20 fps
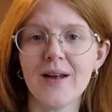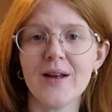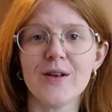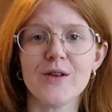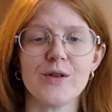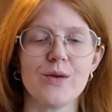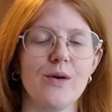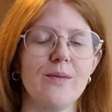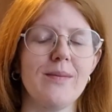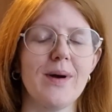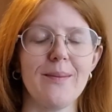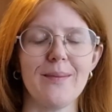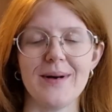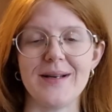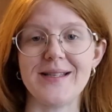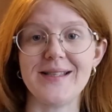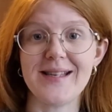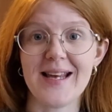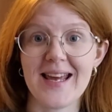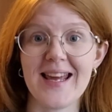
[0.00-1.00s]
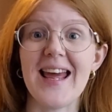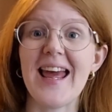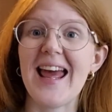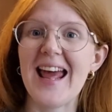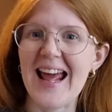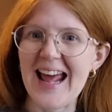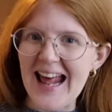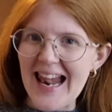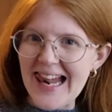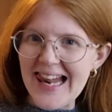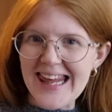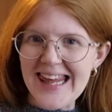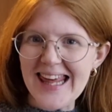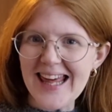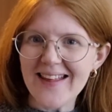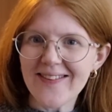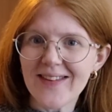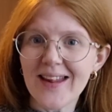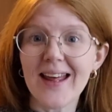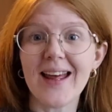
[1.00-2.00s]
So remember, say
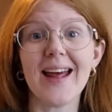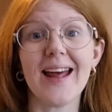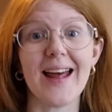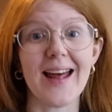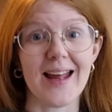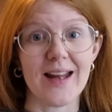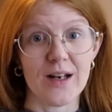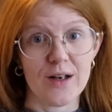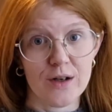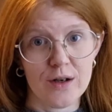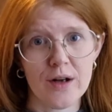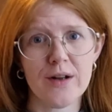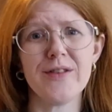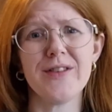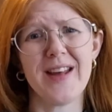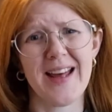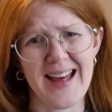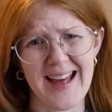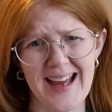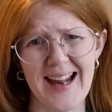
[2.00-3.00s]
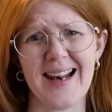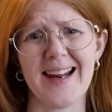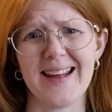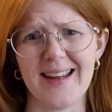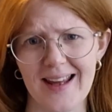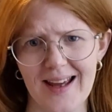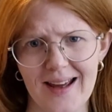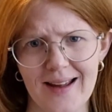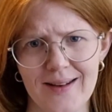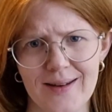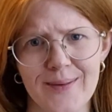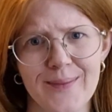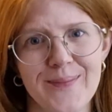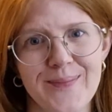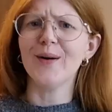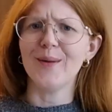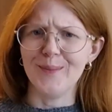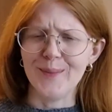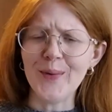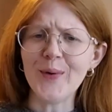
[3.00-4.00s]
helgen and not helgen.
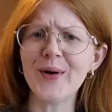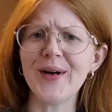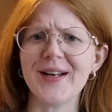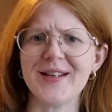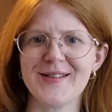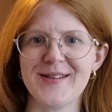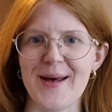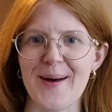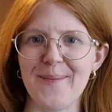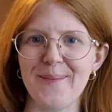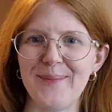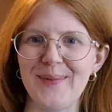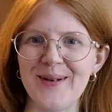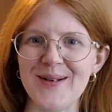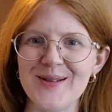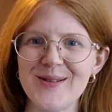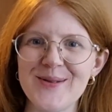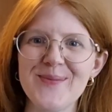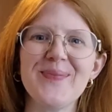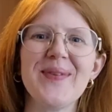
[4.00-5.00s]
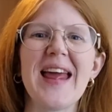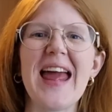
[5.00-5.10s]
More examples.